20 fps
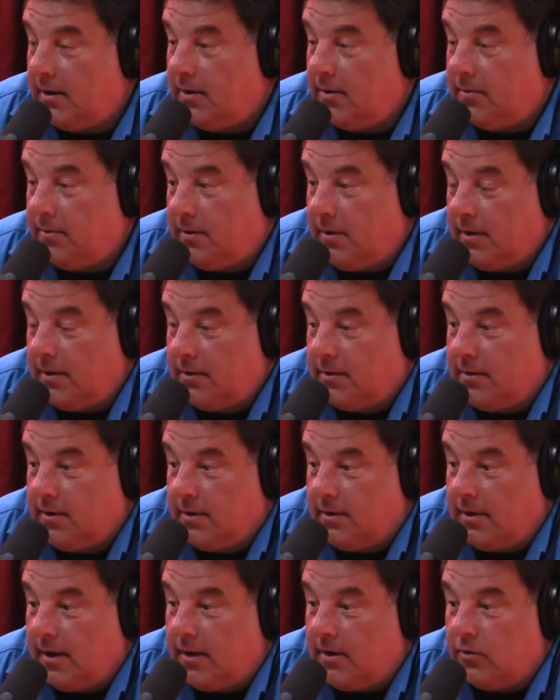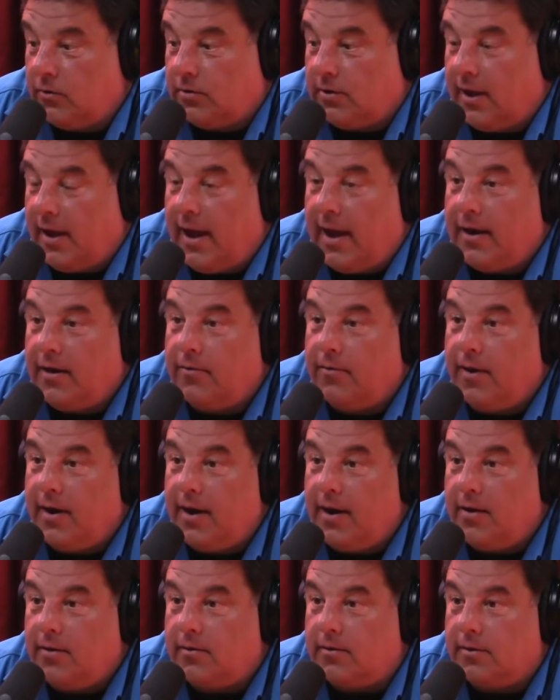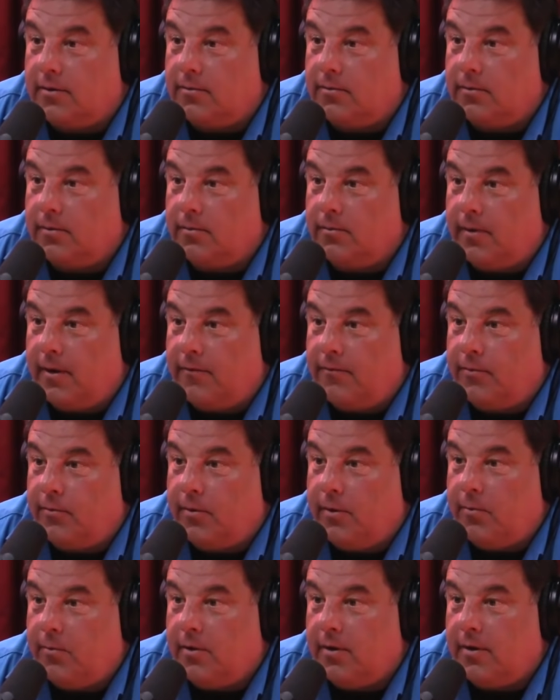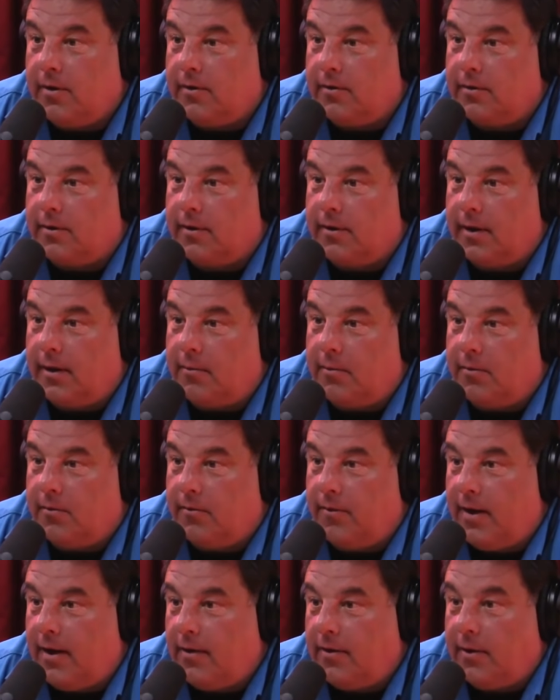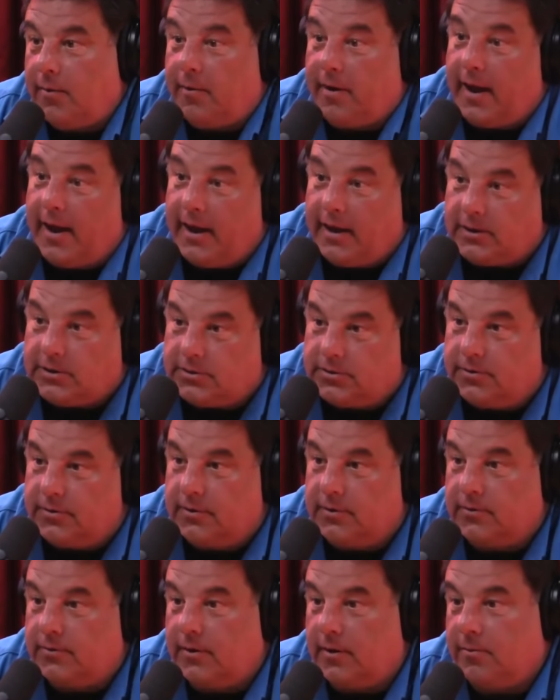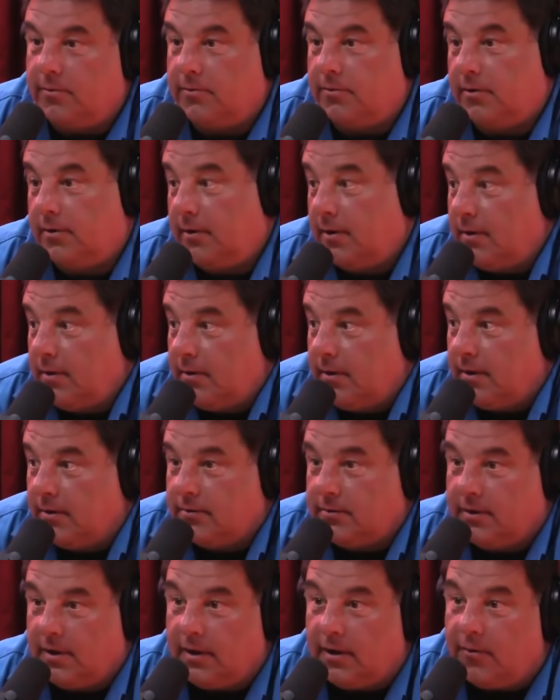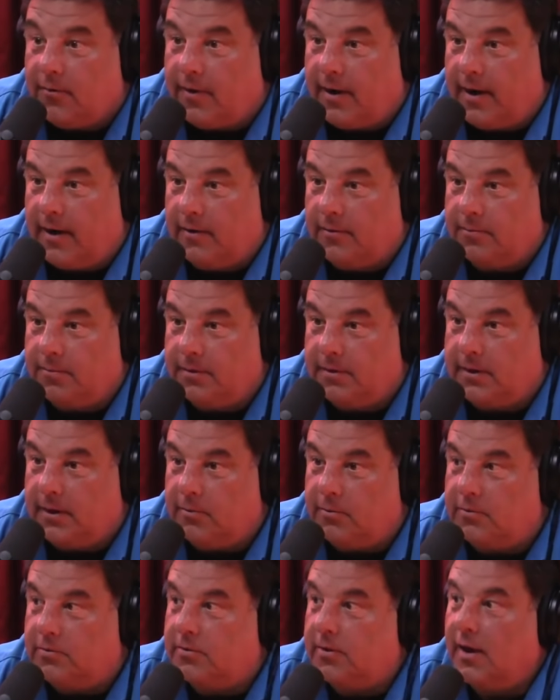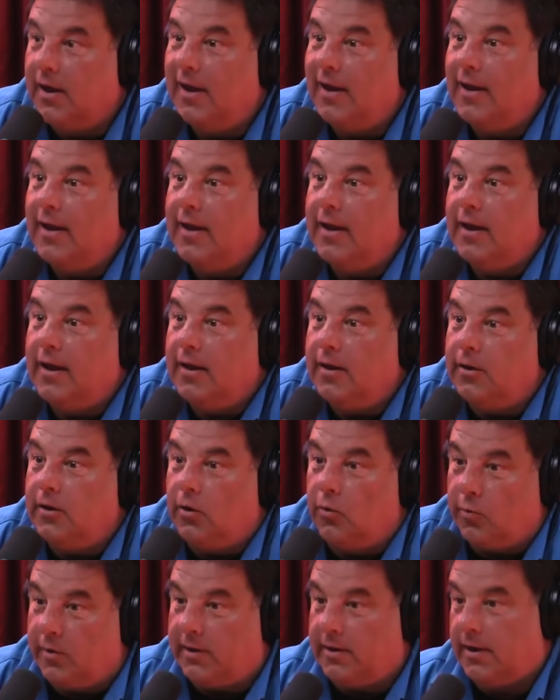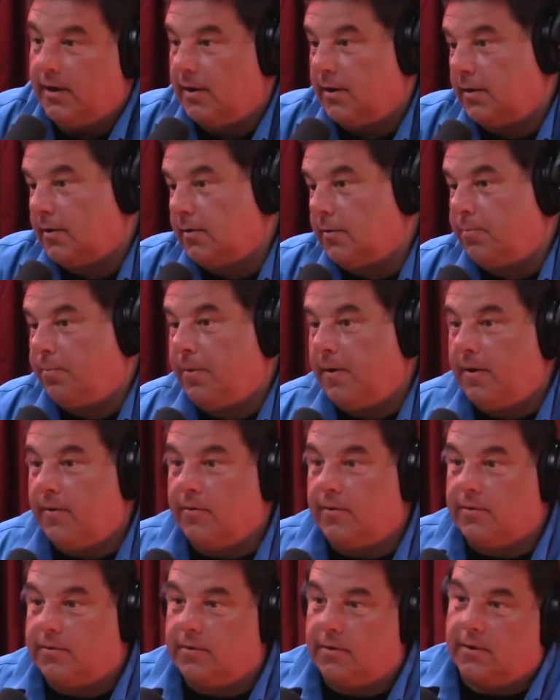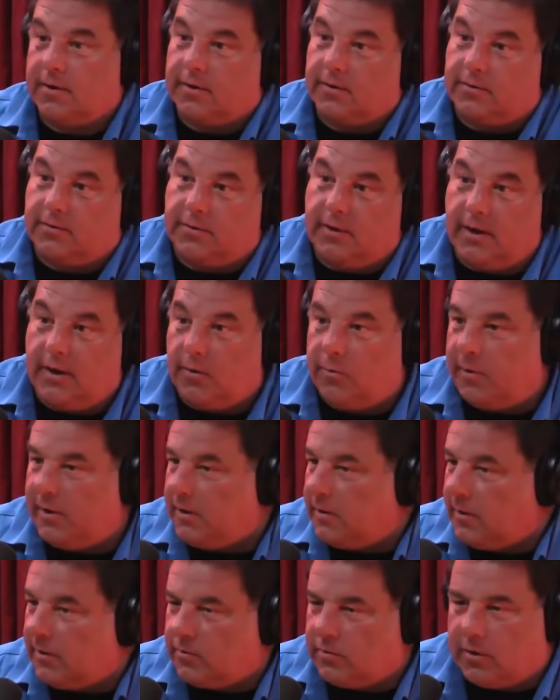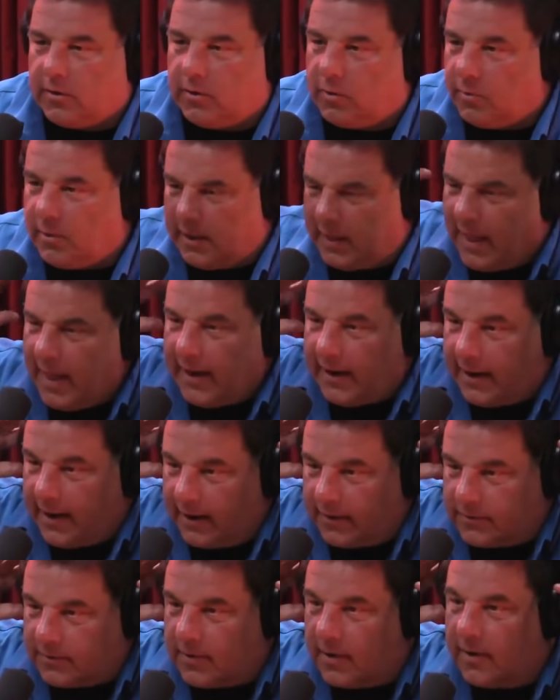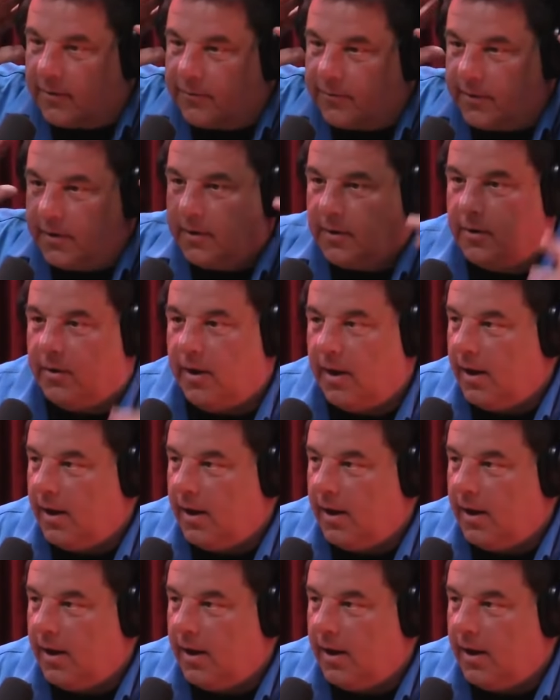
They they used to hang around wherever we were. They were around. They were extras. They was they're still around. But there was you know, we did an appearance in the casino. We just do a lot of that stuff, you know.